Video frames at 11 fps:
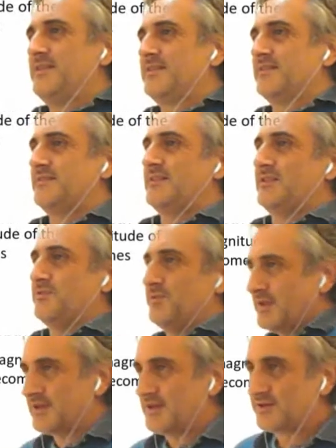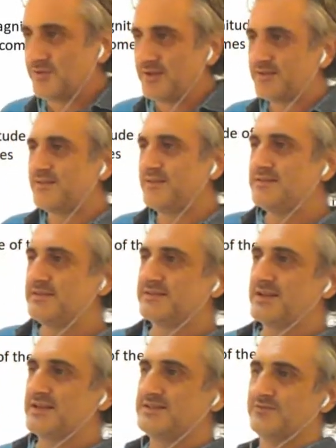thing that we can calculate is
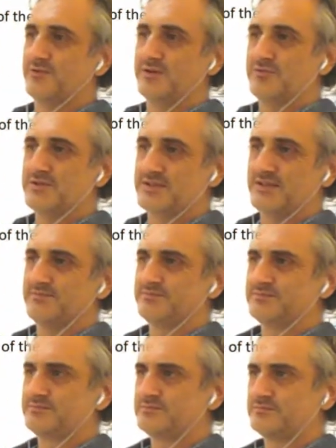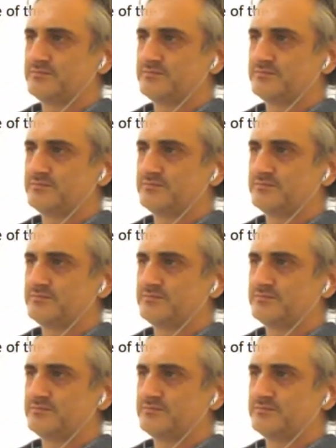the transit frequency.